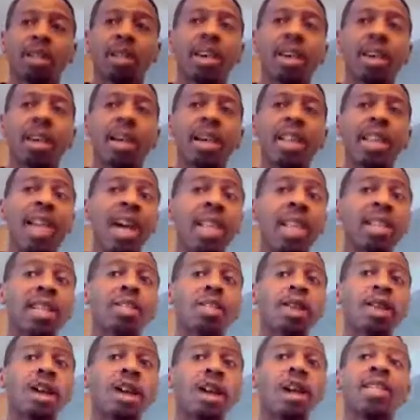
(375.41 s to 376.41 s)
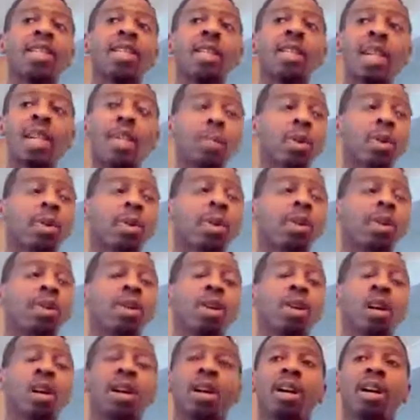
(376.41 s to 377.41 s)
All right. And that is
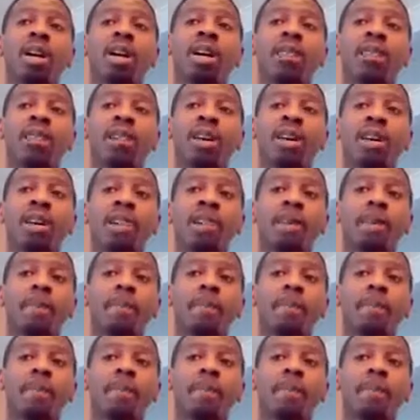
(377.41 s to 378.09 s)
typical of